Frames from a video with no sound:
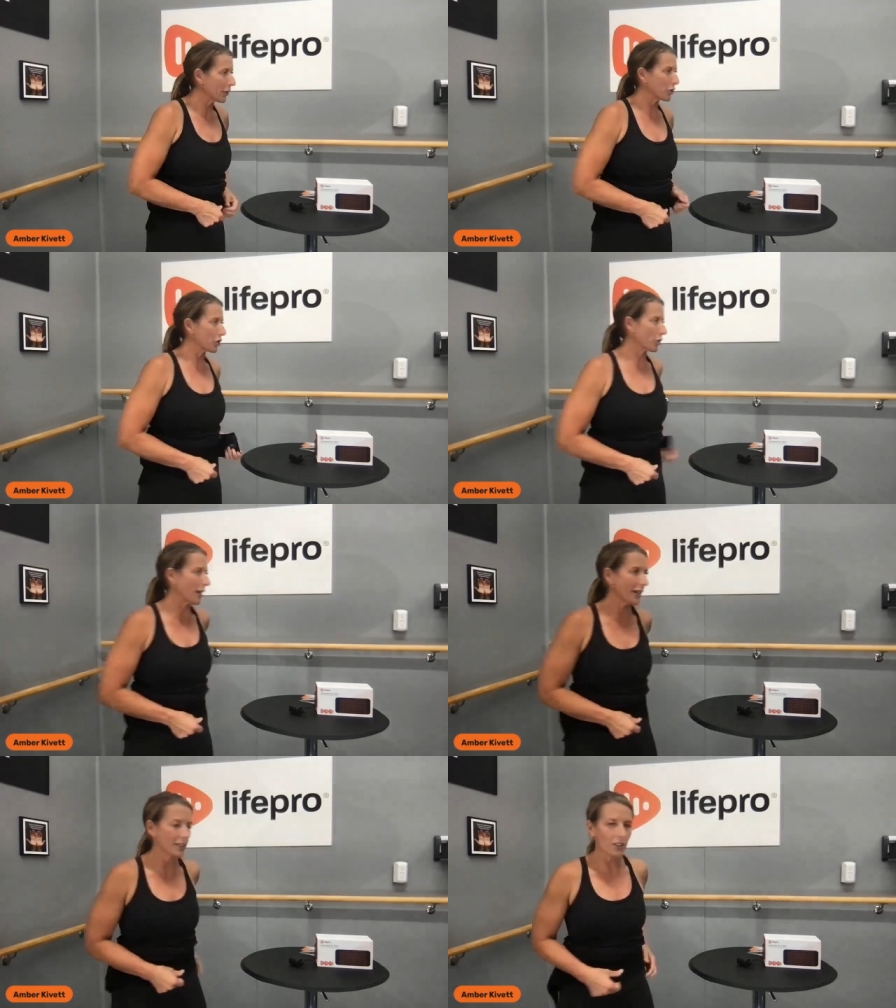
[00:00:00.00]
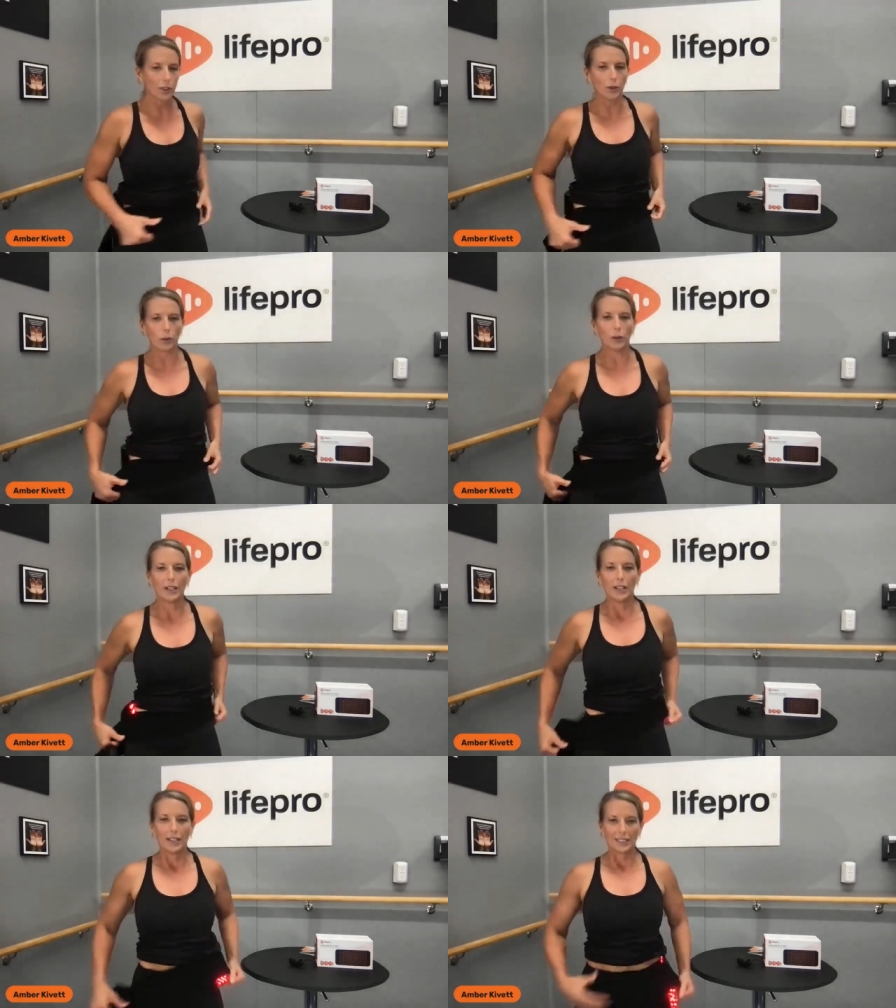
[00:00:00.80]
who is trying to
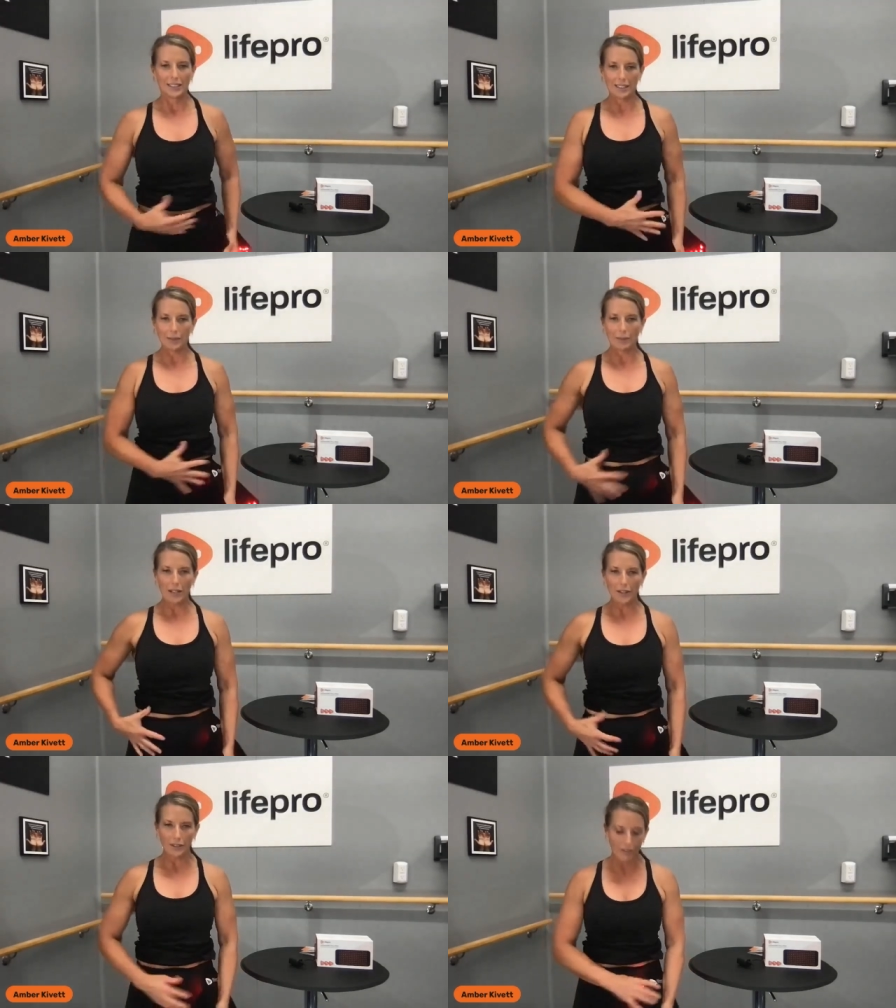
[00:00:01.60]
slim down in